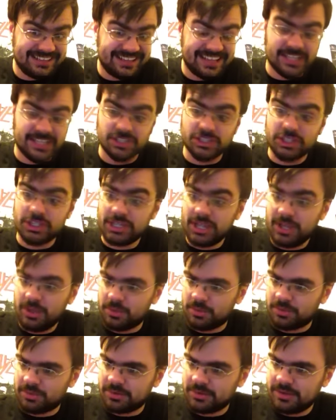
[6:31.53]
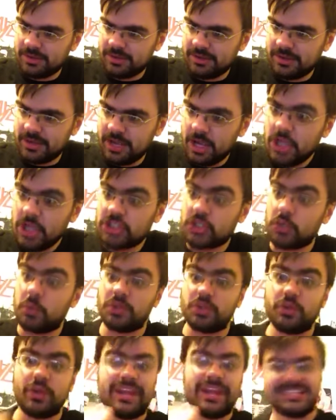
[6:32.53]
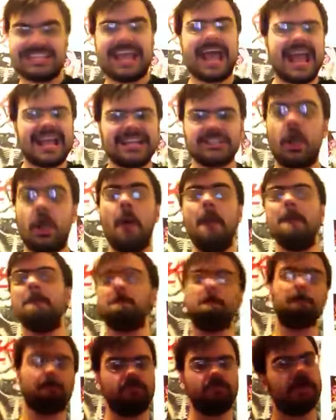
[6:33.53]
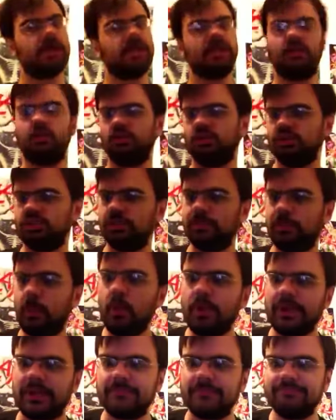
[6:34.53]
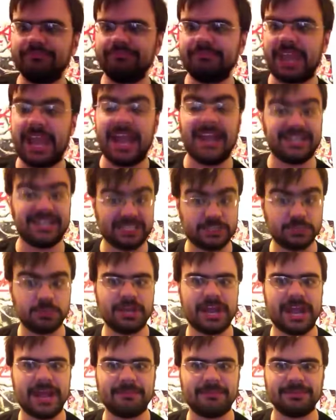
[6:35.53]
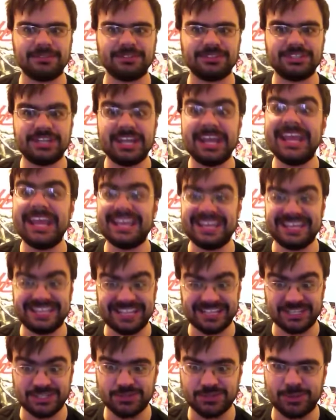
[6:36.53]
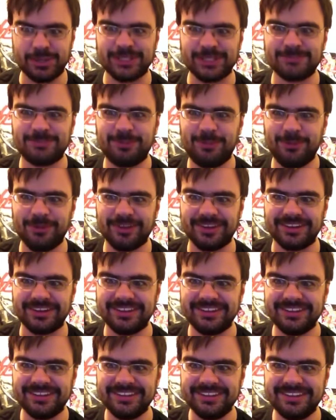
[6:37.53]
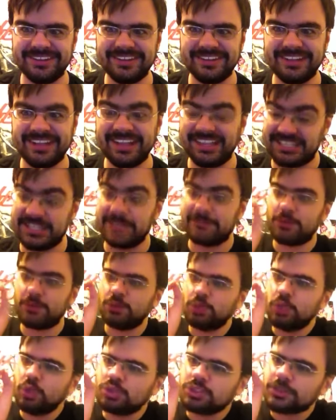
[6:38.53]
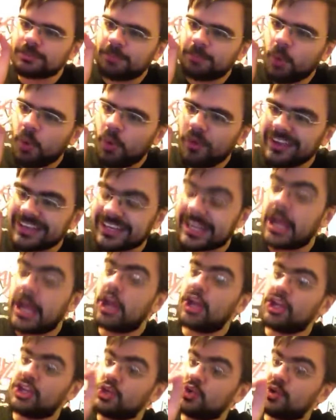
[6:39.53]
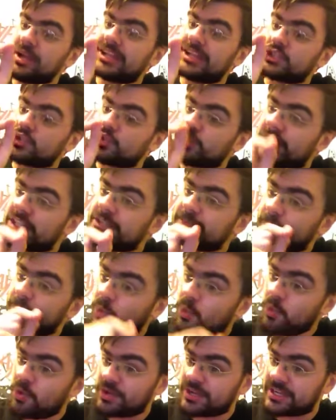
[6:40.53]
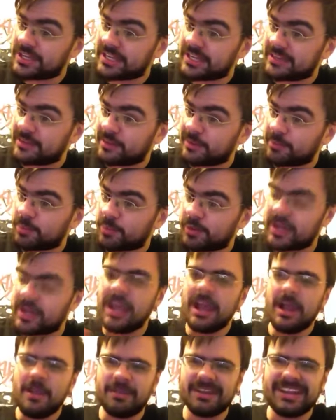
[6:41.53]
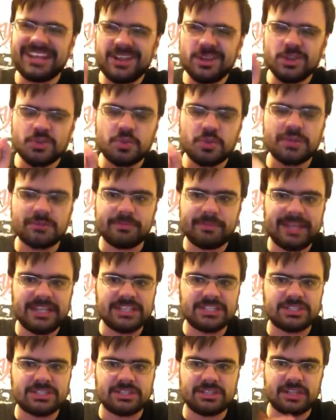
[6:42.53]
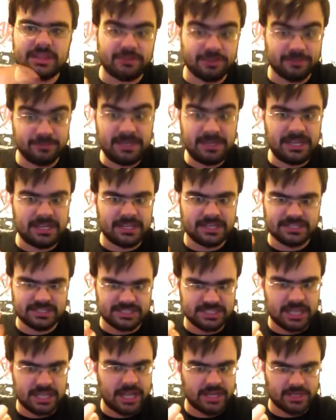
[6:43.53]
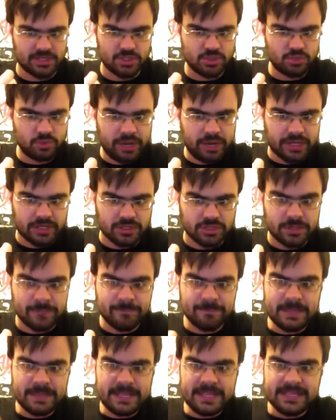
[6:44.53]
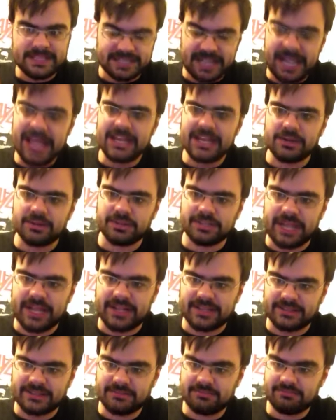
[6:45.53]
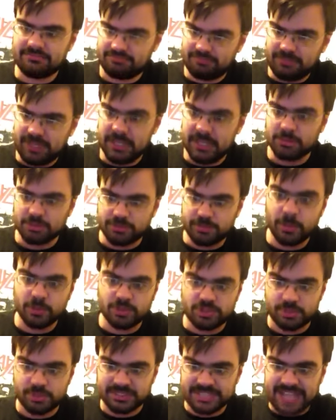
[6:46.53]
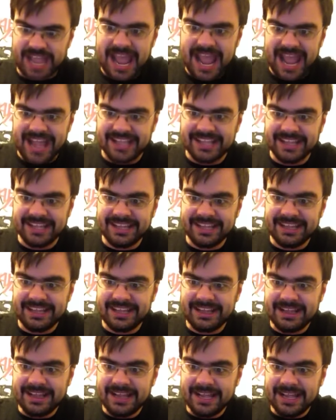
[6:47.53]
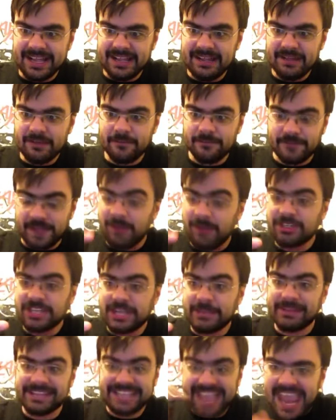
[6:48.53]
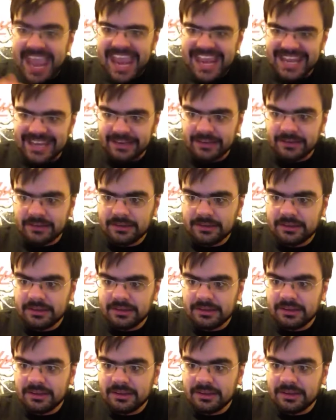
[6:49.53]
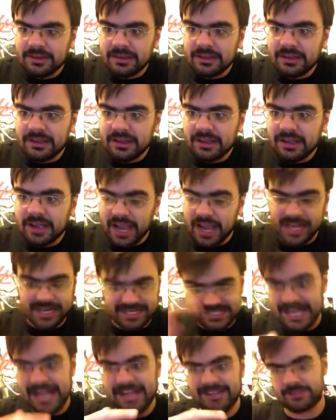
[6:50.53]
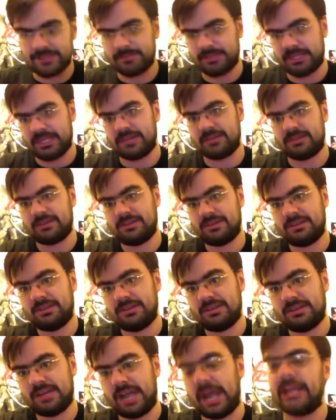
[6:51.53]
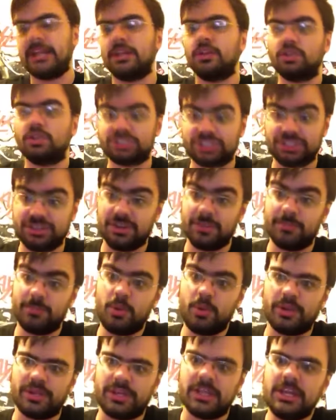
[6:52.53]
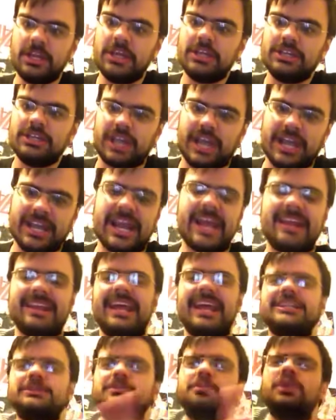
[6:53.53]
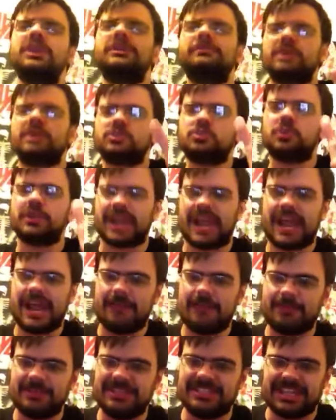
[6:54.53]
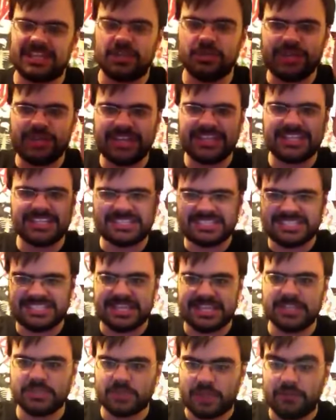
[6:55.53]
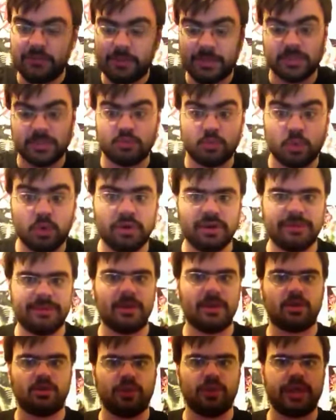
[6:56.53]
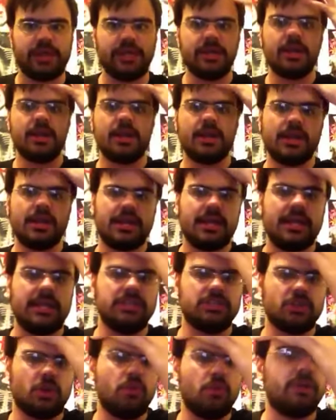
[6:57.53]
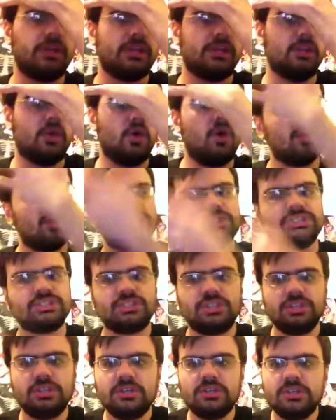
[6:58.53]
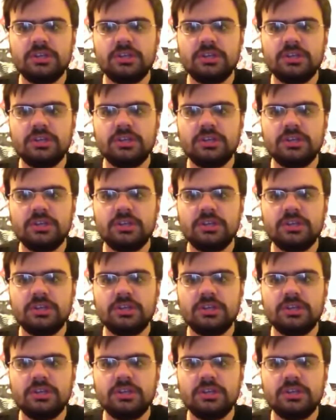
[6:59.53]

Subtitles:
his clone. So when Gray attacks, he loses a point. And guess what happens? He gets transported. See, if you lose a point, you get transported at that point. But here's what makes, to me, is kind of strange. The guy that he was supposed to attack found him again. And attacked him again. And he lost another point. And that's pretty much what happens. And you get this sense, everybody's worried about Gray. He's already lost.